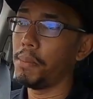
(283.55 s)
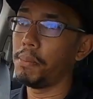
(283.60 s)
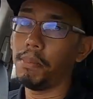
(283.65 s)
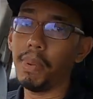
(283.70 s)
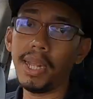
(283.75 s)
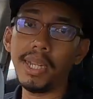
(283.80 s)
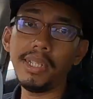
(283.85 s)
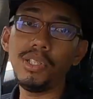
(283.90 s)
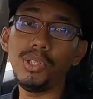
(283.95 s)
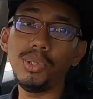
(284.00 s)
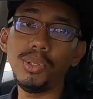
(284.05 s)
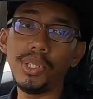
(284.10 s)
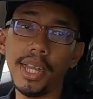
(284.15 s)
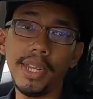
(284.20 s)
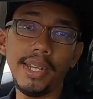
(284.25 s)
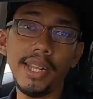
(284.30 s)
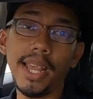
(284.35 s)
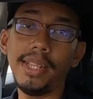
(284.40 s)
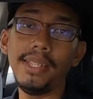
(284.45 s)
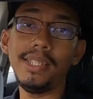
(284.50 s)
Mind you
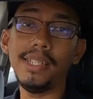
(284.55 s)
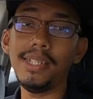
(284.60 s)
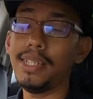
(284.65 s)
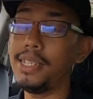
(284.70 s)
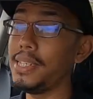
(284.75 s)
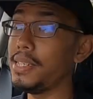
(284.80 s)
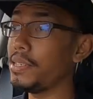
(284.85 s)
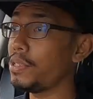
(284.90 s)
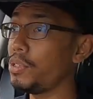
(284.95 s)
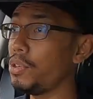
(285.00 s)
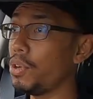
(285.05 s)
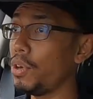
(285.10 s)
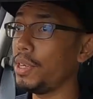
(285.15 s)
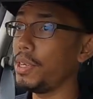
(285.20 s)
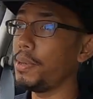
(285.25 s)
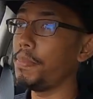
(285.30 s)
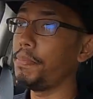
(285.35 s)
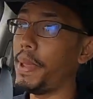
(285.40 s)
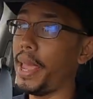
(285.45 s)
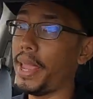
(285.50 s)
that the engine is not
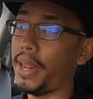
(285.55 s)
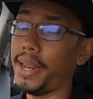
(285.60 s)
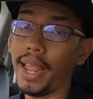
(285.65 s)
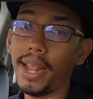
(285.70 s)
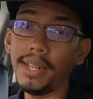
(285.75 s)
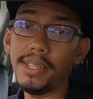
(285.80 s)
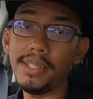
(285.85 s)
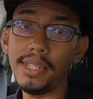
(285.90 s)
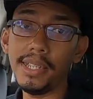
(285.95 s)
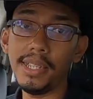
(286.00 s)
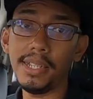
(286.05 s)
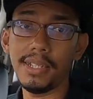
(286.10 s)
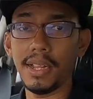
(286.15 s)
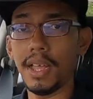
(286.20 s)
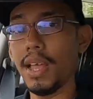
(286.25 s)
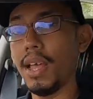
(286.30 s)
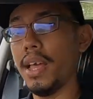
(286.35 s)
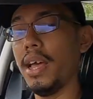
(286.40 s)
a bad engine.